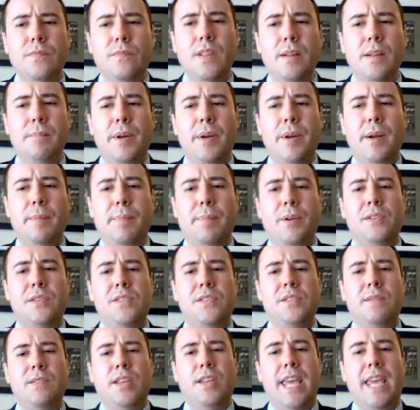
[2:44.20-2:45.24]
But a
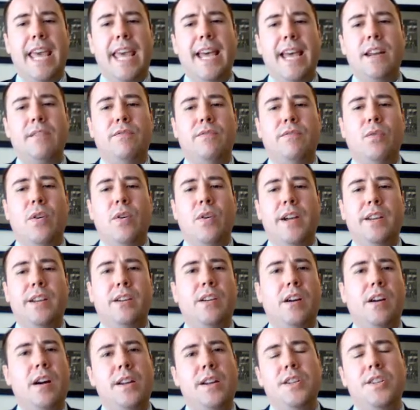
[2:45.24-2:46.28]
person can avoid a
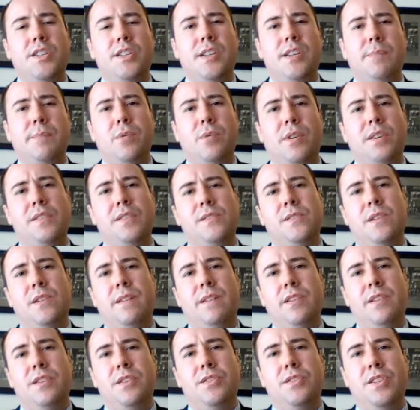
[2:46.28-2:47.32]
guardianship or
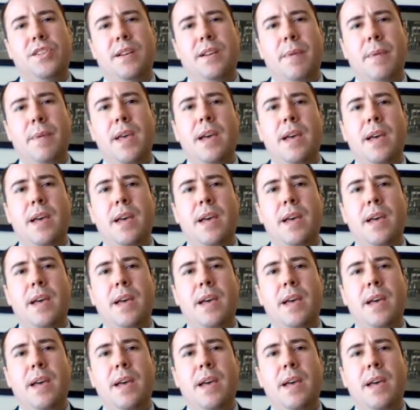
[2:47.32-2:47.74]
conservatorship